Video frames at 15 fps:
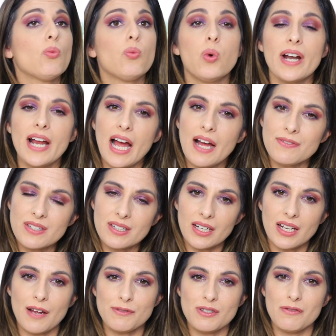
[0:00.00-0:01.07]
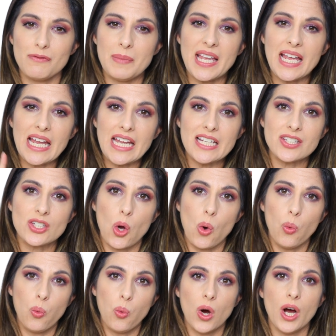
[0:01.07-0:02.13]
What I have to the left of me is
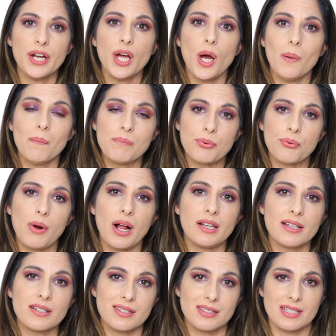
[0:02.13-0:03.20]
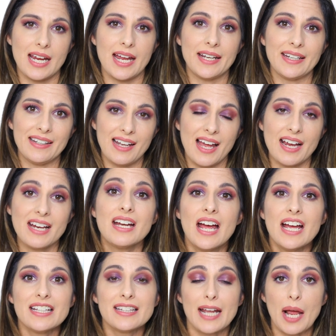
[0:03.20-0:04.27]
one umbrella stand light
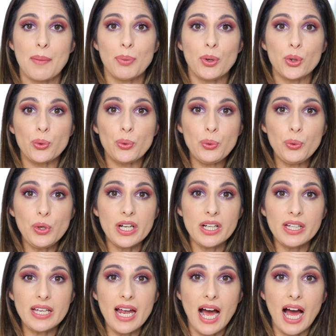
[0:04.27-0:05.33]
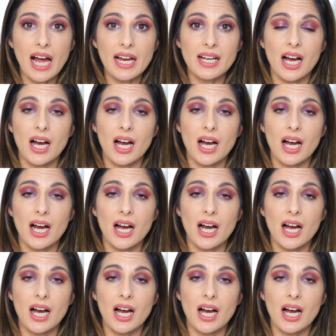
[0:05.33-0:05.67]
that I put really high